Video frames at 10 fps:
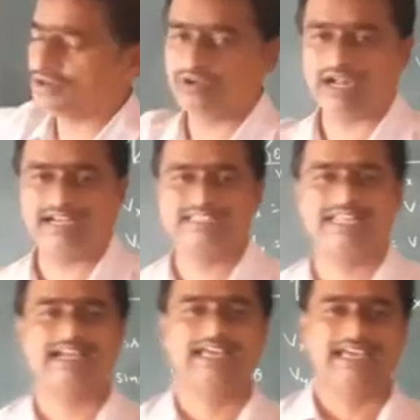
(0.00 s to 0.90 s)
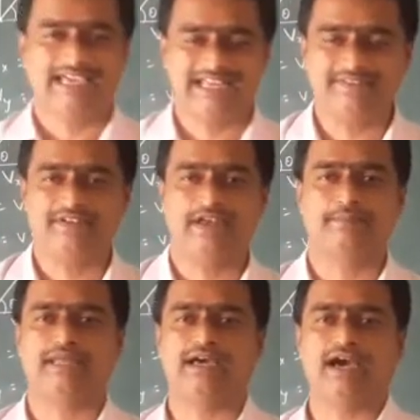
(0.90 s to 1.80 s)
to understand any
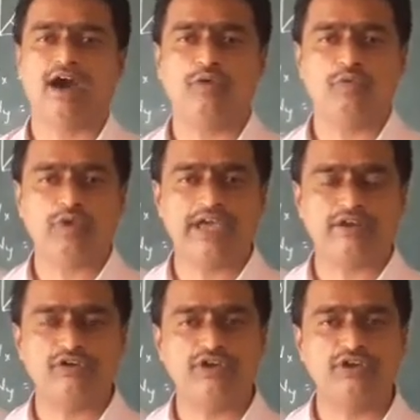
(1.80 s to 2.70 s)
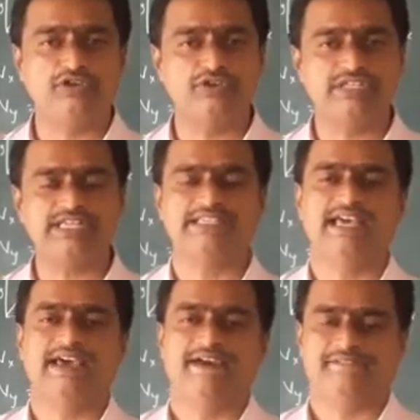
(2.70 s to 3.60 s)
phenomena, how we are going to use these
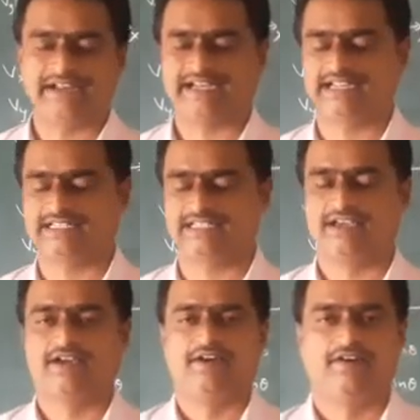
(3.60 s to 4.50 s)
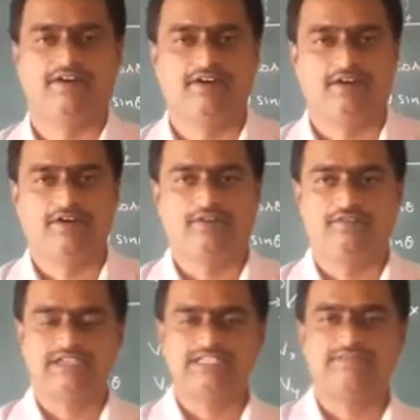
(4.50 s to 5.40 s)
vectors.
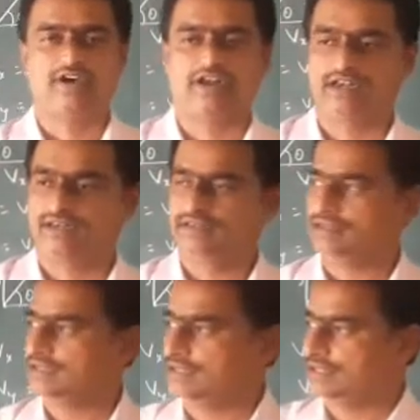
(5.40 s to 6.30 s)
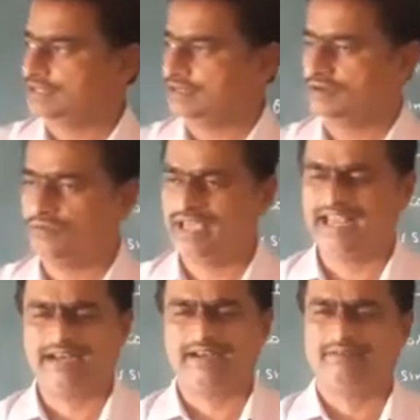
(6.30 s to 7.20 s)
First of all, we
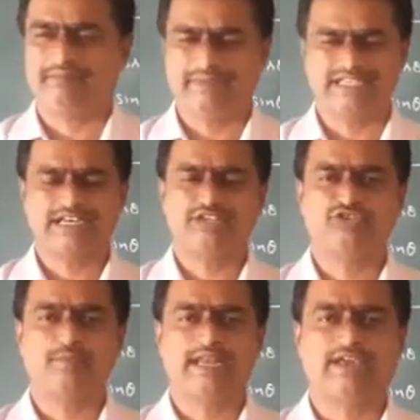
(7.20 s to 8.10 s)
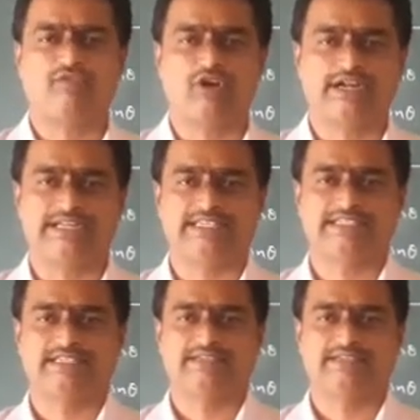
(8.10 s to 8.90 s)
are measuring so many quantities.